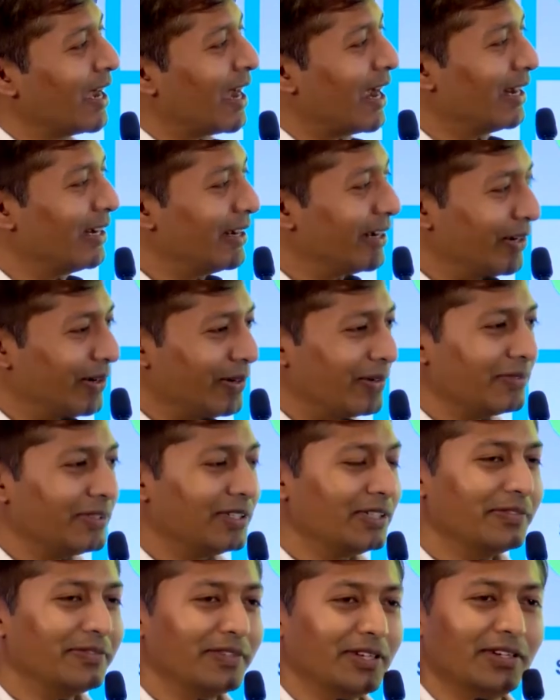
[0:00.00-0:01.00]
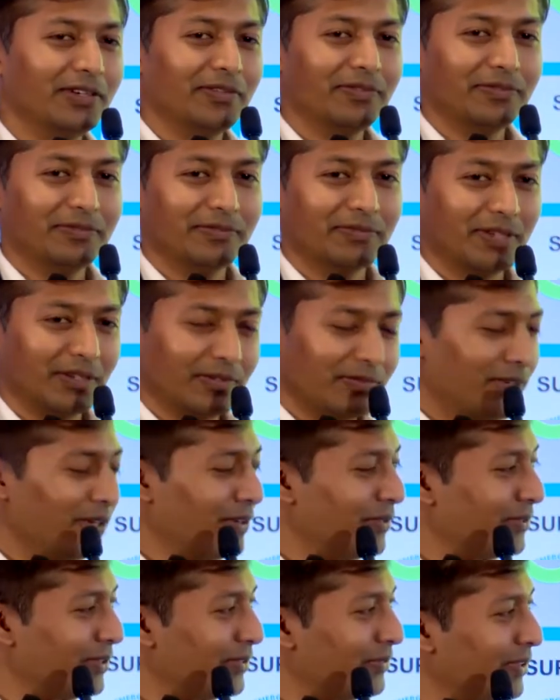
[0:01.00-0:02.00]
At the end of the day, one
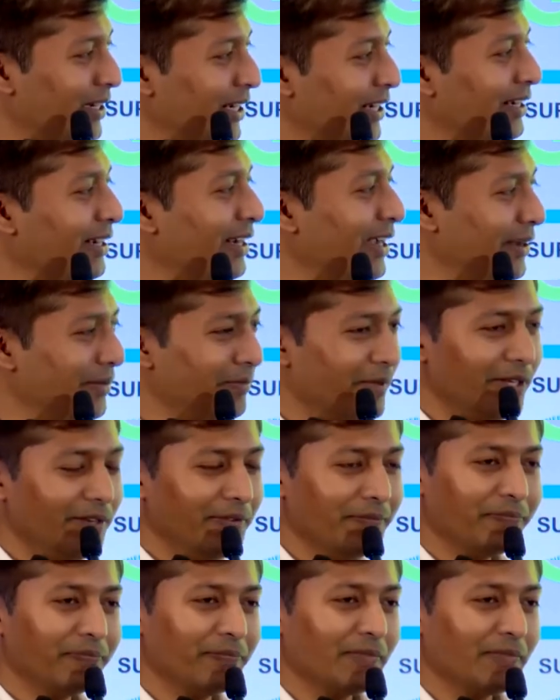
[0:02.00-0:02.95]
of our friend came in.